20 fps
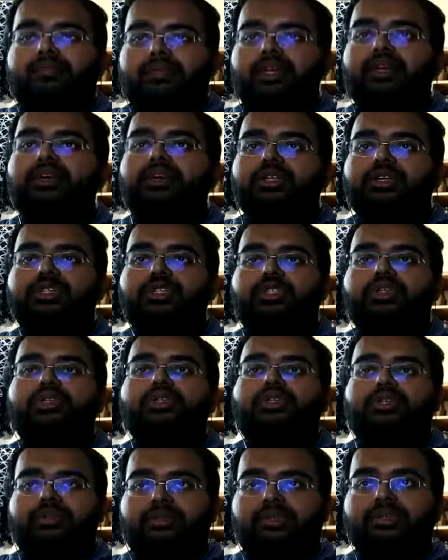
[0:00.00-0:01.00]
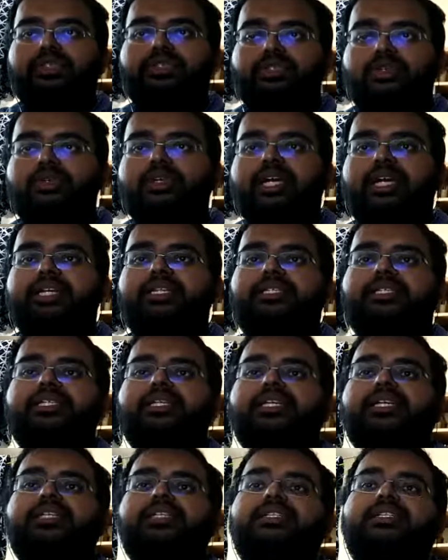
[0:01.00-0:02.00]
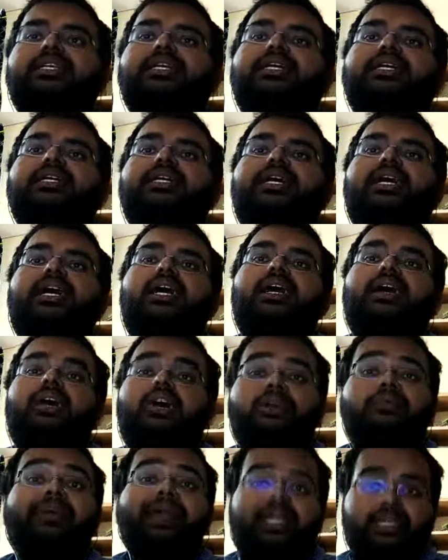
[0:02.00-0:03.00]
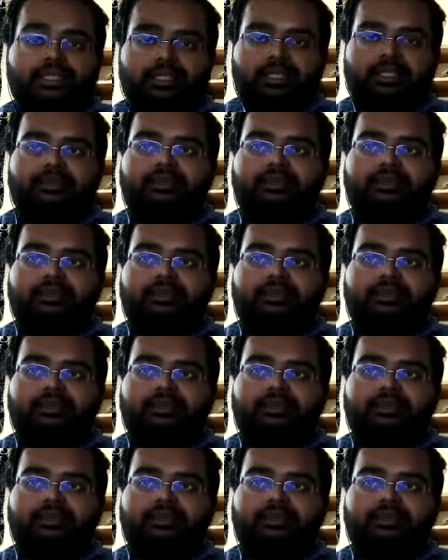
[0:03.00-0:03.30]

or you store hydrogen in on metals.